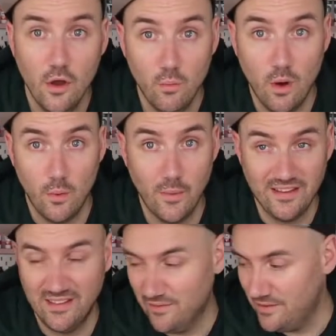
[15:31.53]
While we're
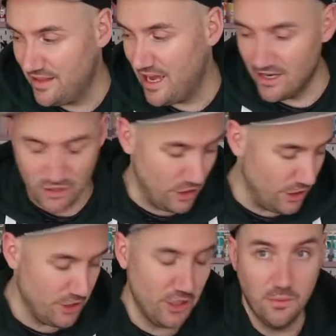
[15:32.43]
waiting for that, shall I
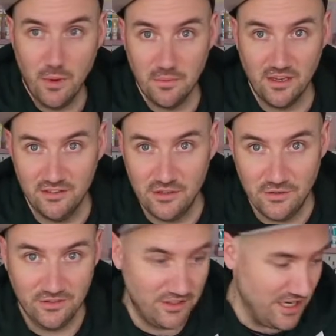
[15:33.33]
show you what I'm going to
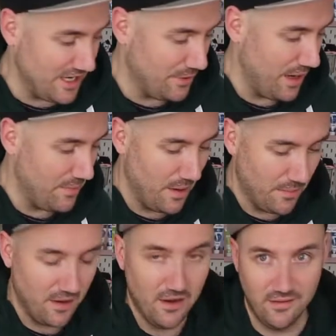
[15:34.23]
use to decorate my
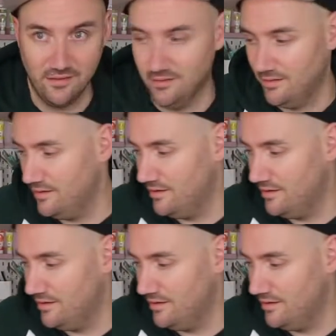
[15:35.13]
bars?